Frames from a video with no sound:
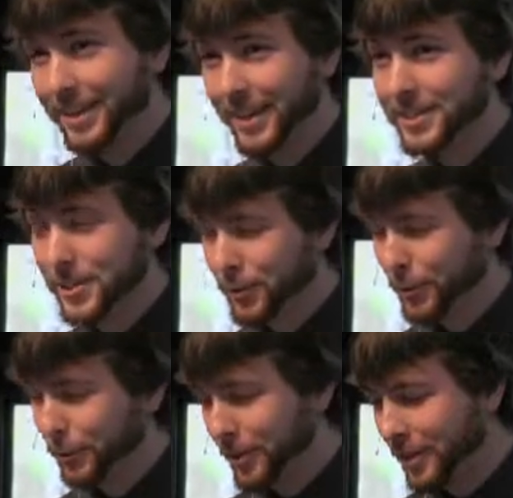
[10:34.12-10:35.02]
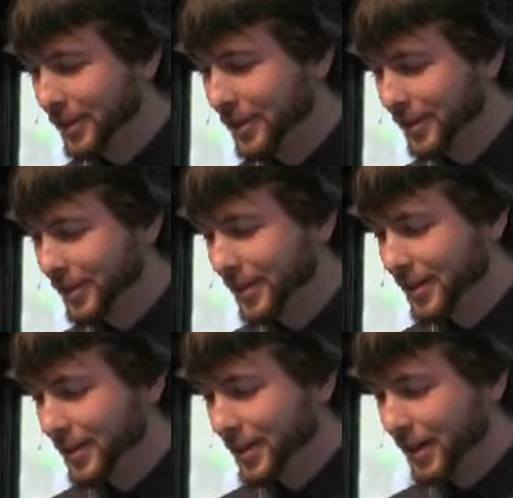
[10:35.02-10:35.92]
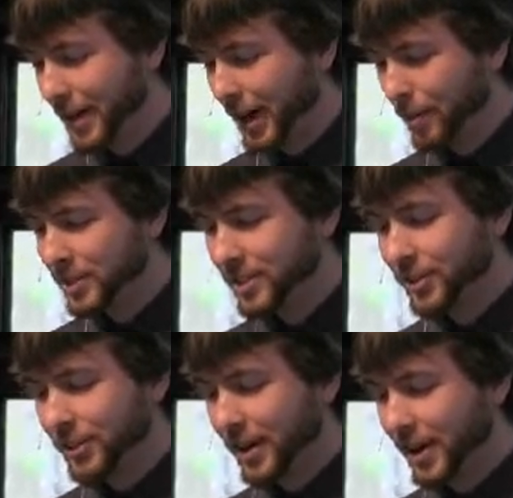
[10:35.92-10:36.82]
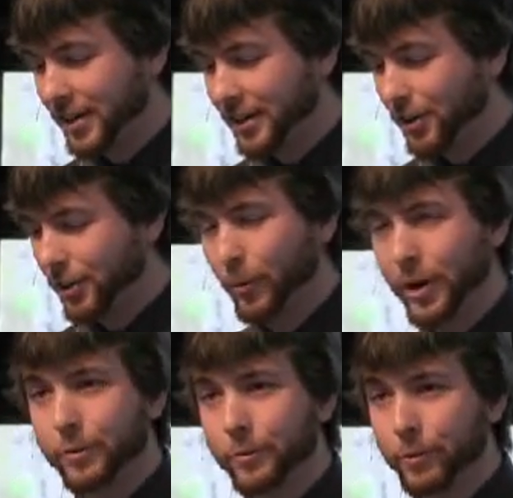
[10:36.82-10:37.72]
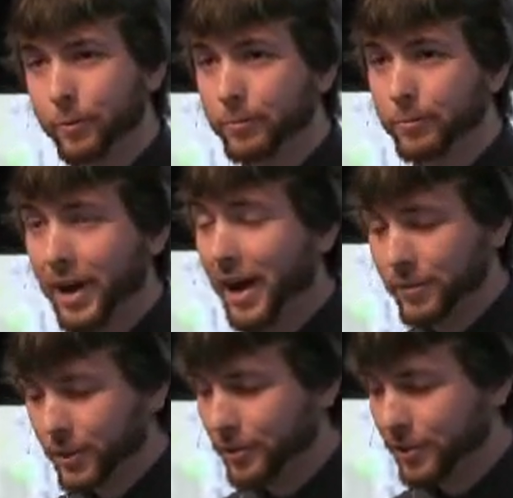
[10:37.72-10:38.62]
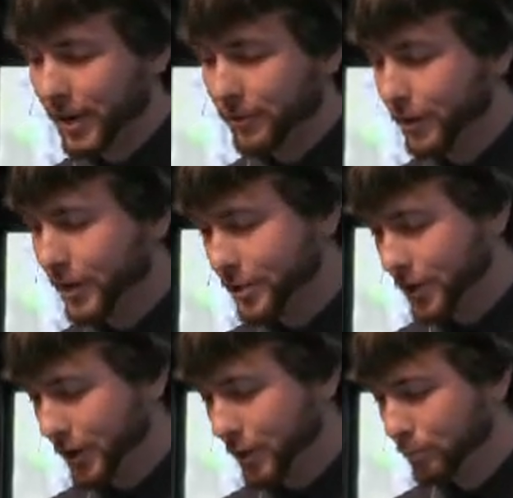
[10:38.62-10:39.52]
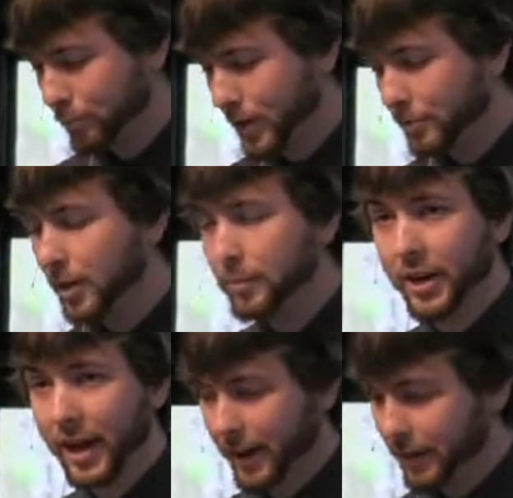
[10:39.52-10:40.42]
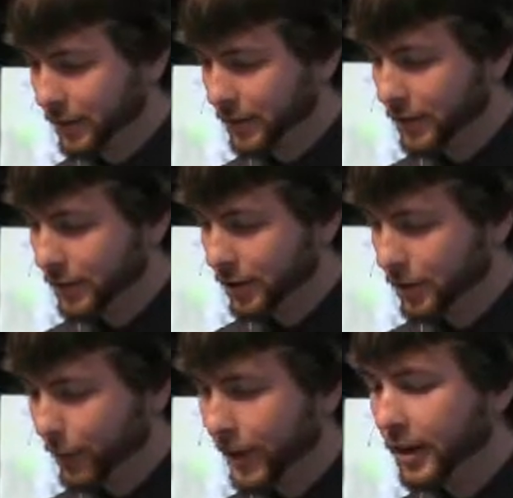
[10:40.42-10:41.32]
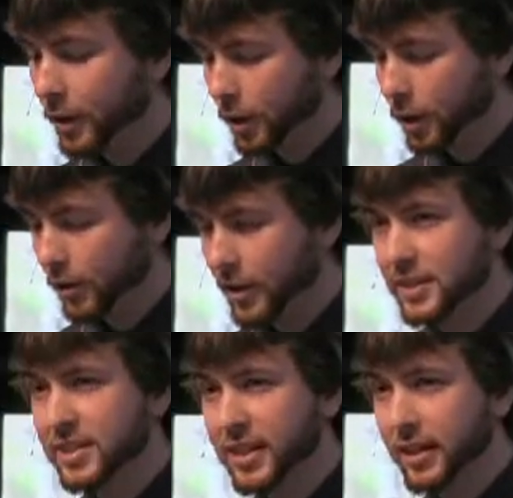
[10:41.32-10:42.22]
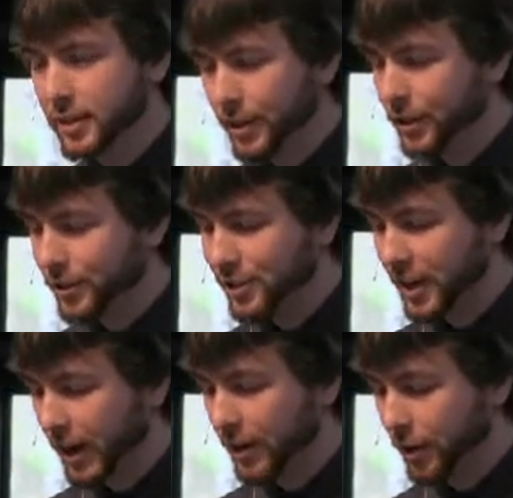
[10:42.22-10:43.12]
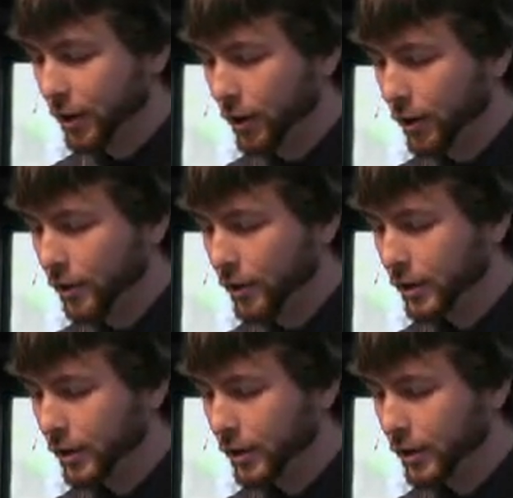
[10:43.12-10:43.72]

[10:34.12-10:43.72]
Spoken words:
That's the truth. I'm still not all the way through, 5 years after I started, but I'm keeping at it. Read it all and seek to understand it all.